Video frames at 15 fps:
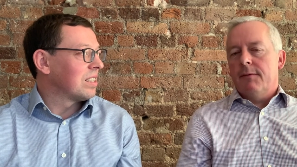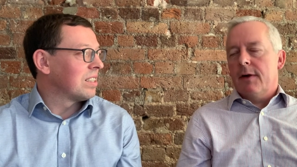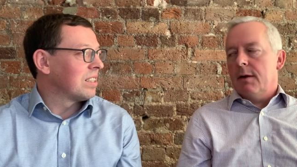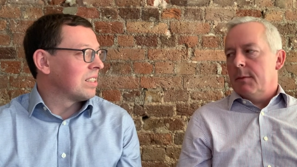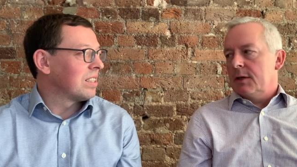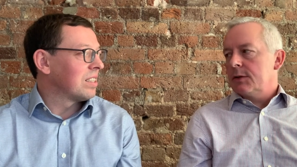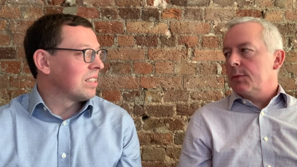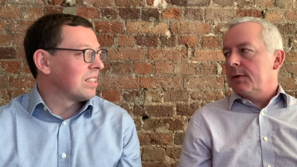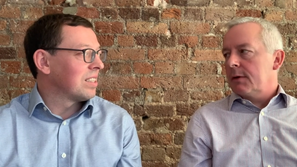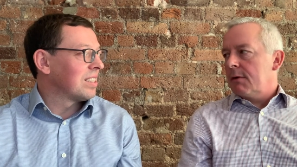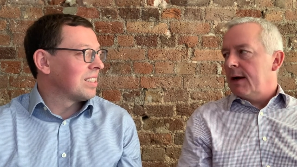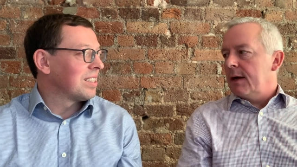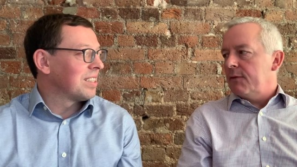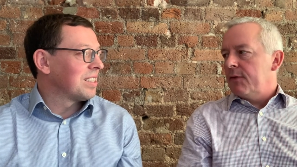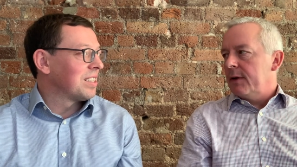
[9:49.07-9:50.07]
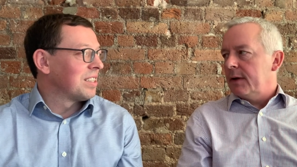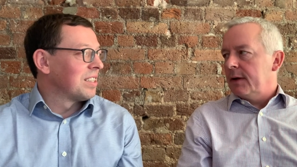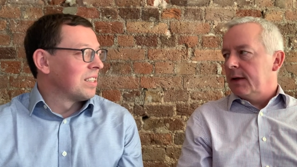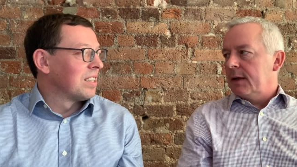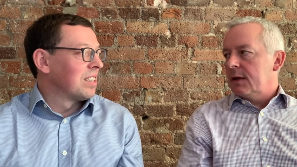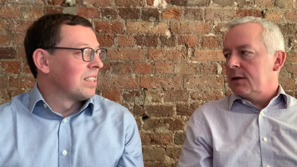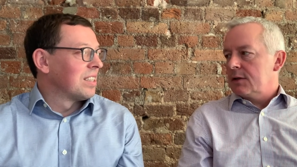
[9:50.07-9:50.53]
Speaker 1: very much with
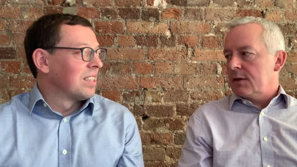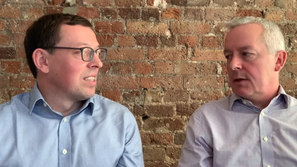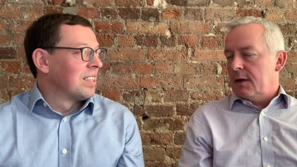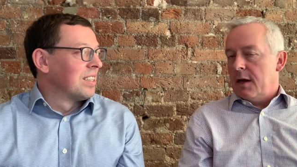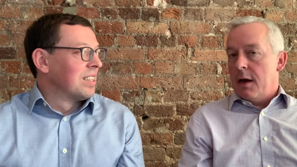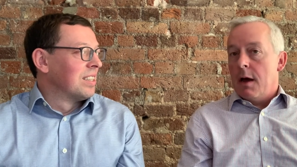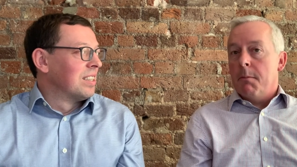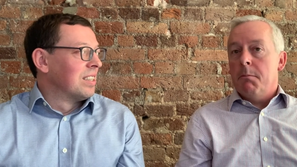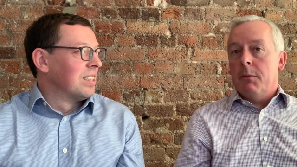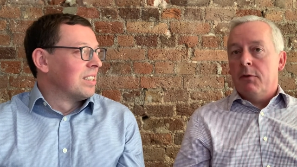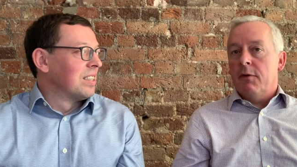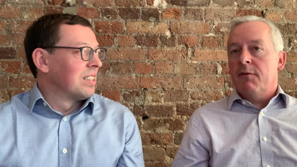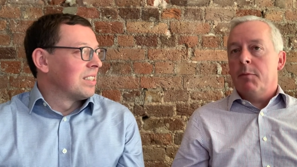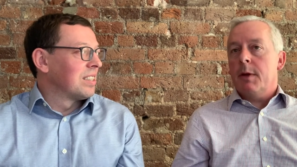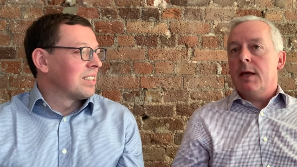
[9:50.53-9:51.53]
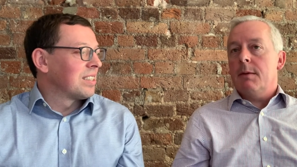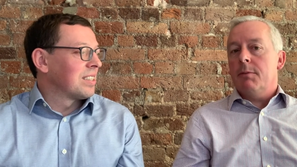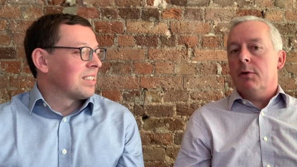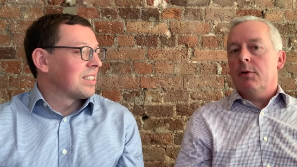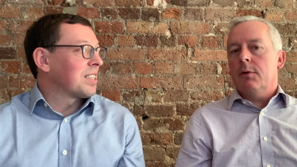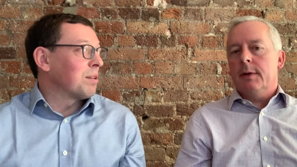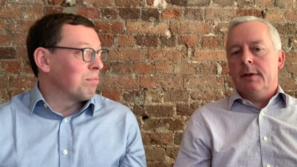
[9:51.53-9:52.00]
crowdfunding because of the number of
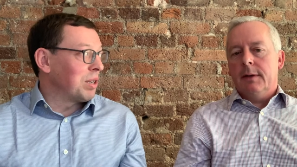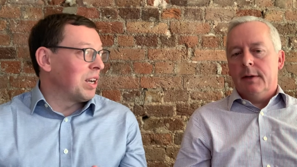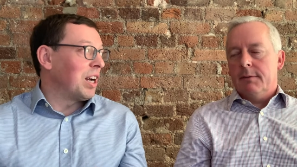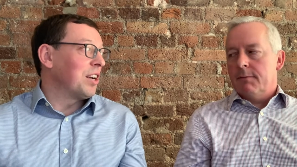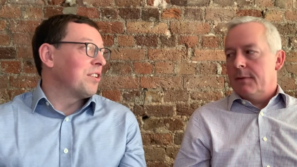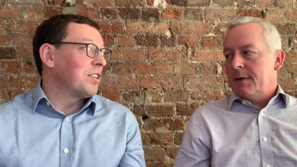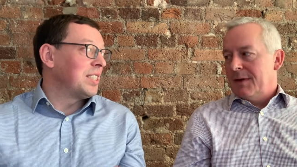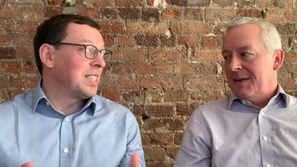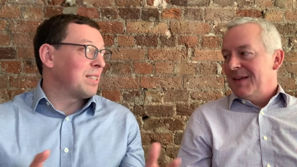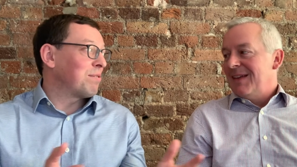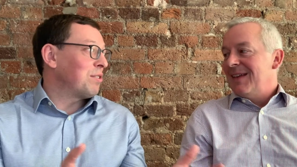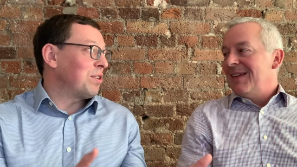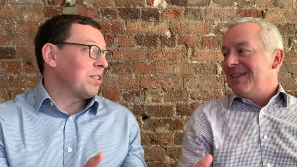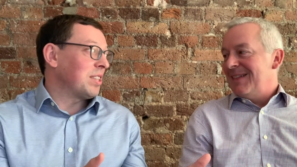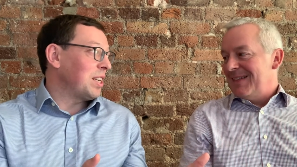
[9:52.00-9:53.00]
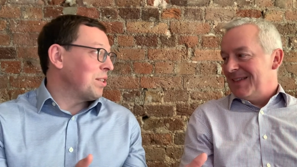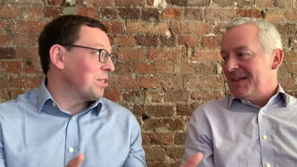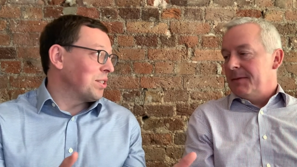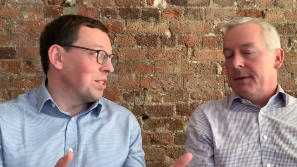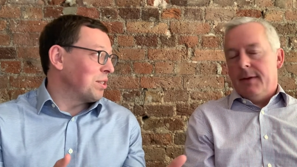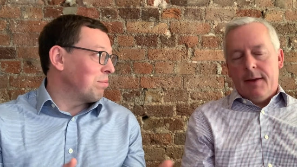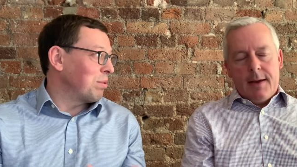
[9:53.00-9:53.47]
people. It can be hundreds, if not
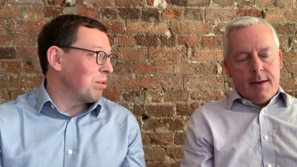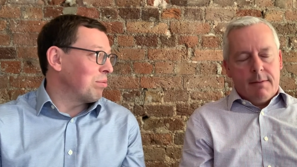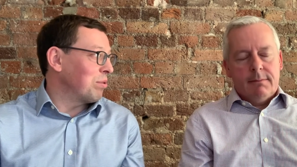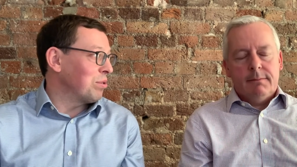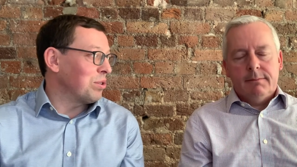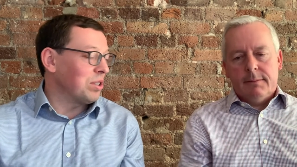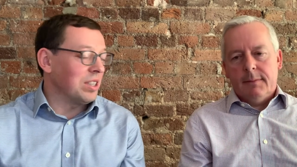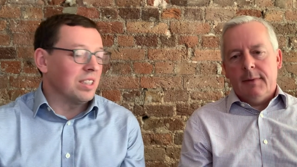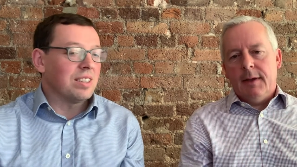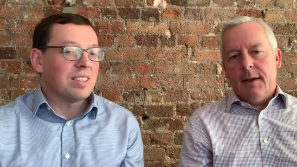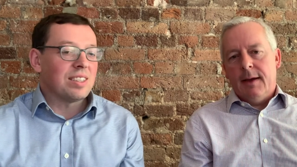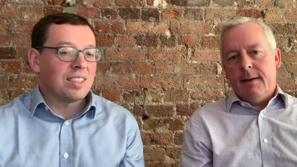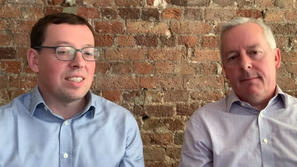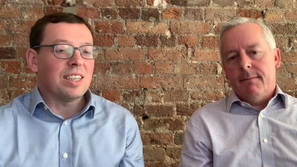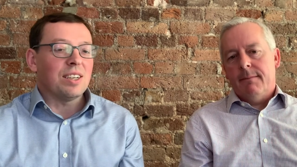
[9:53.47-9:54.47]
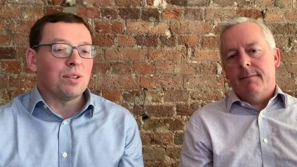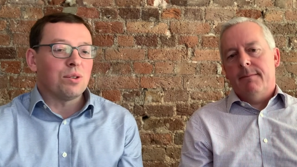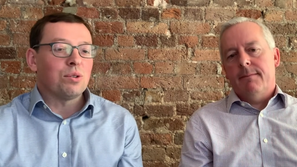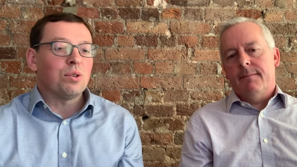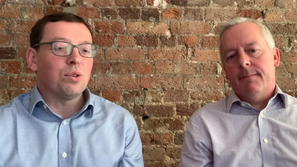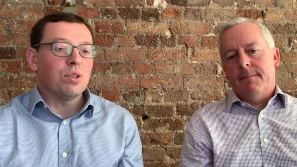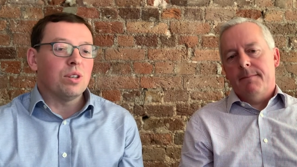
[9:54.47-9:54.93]
thousands, of yeah. people who are yeah. yeah
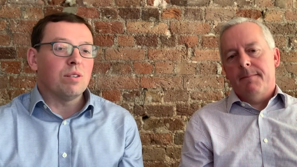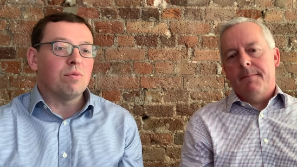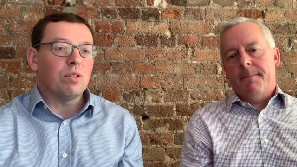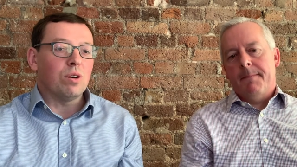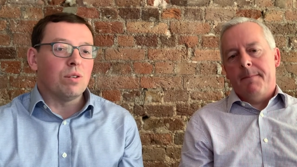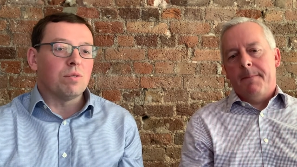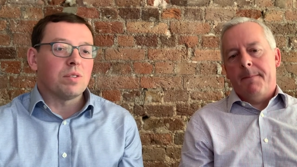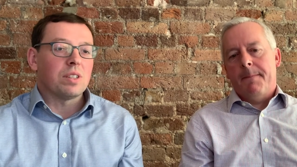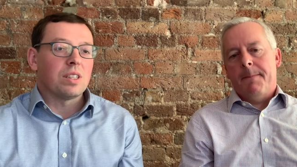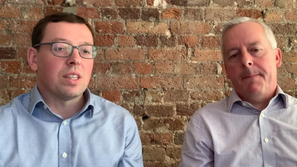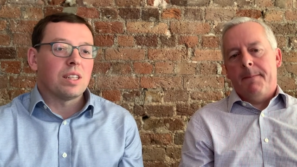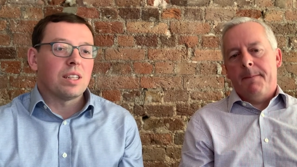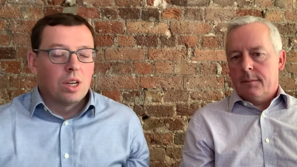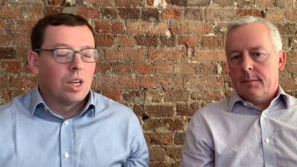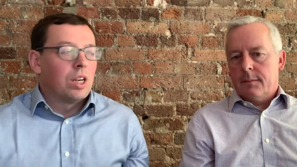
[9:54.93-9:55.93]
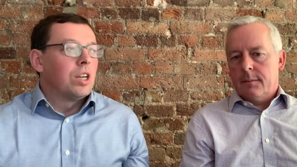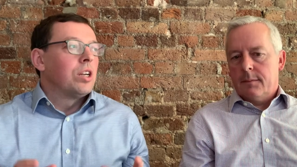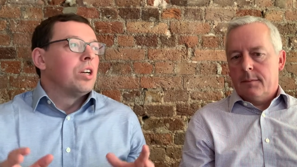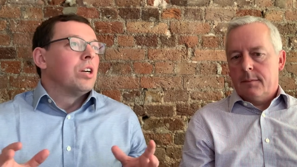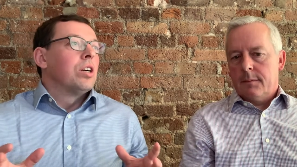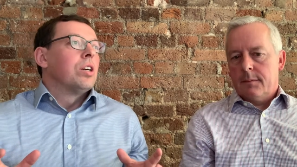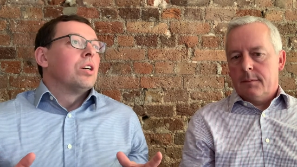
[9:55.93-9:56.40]
who are
Speaker 2: involved.
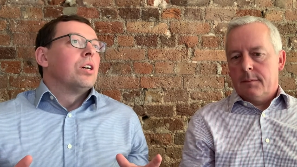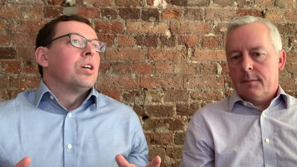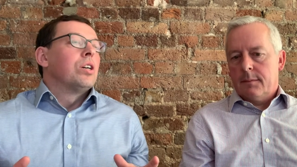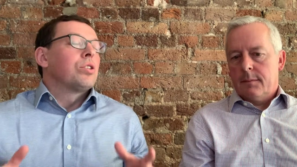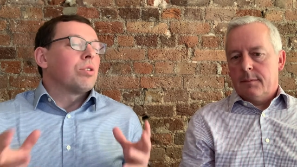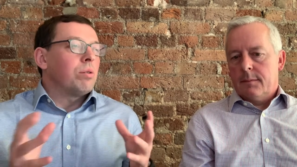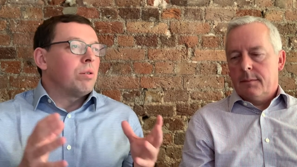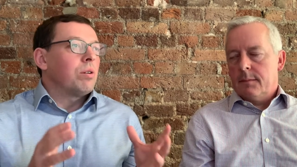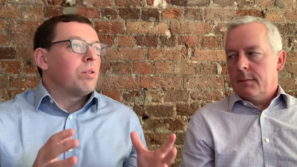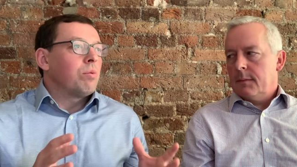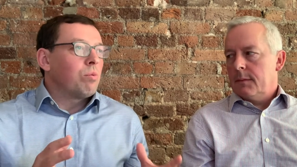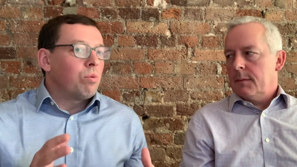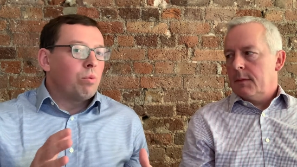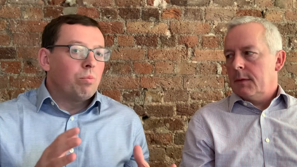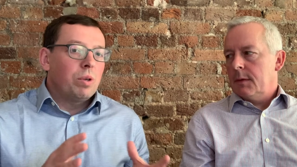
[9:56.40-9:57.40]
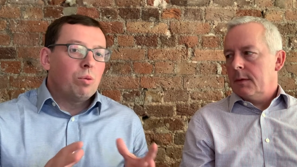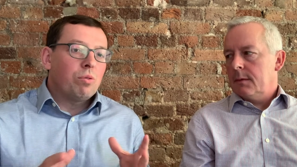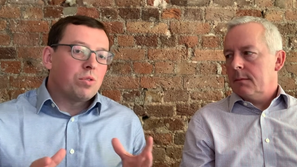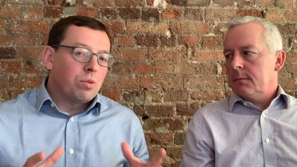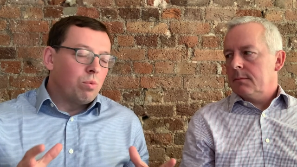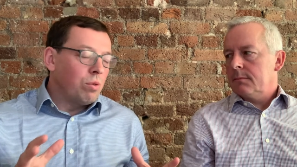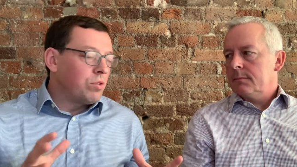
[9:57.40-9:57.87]
So I mean,
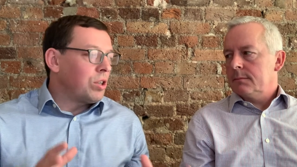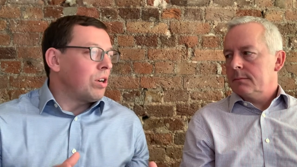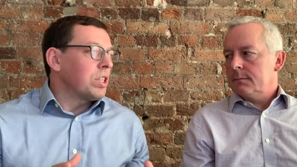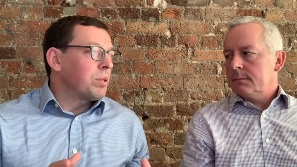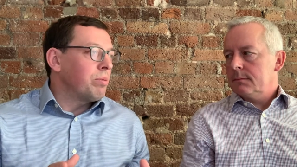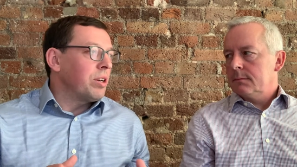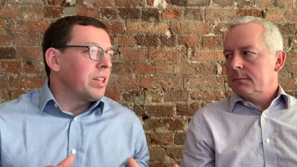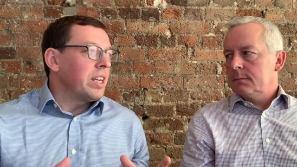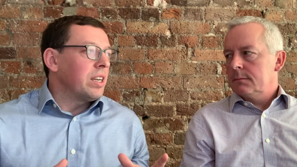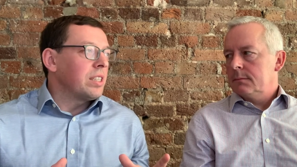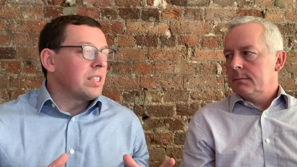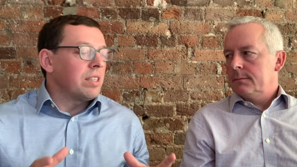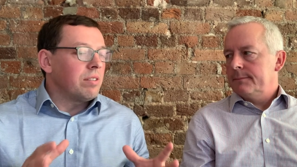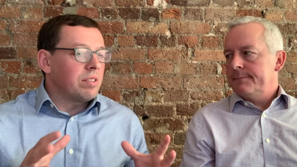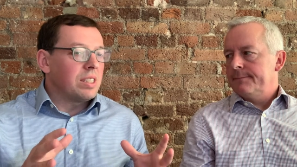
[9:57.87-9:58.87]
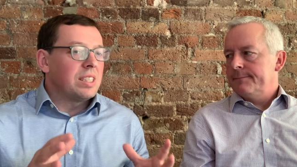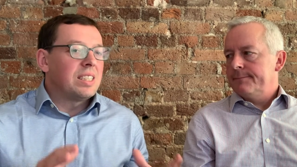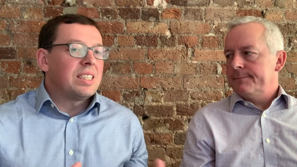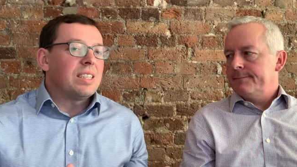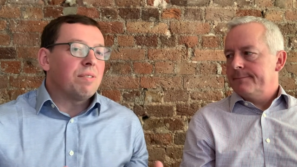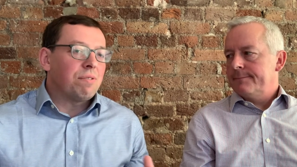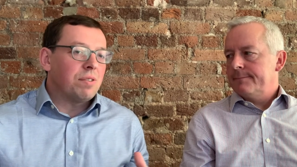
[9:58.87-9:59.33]
we've, we've talked about there in terms of the
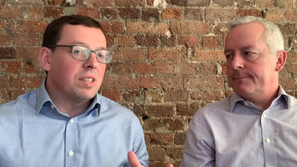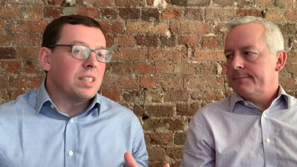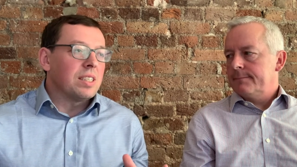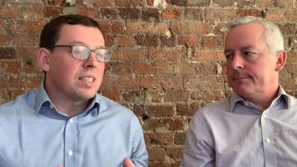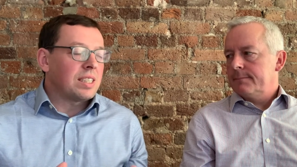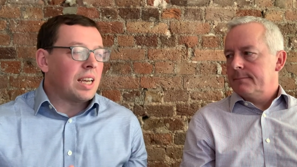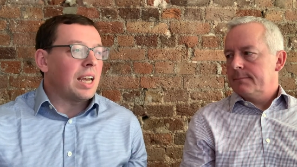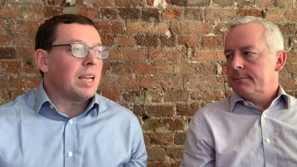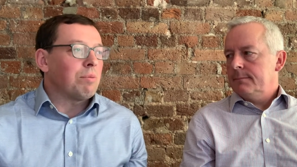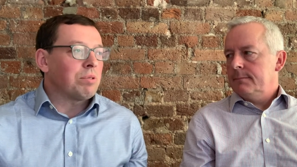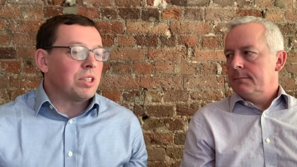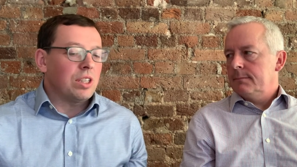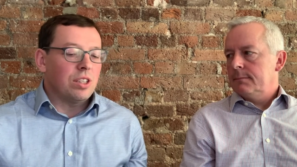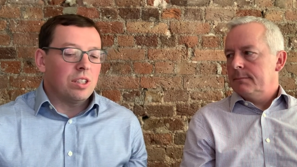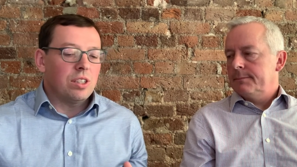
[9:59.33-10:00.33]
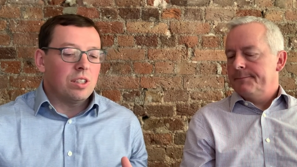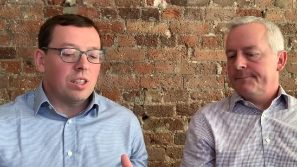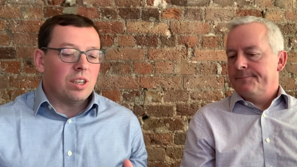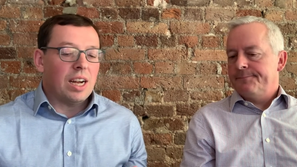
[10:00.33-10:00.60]
different types that there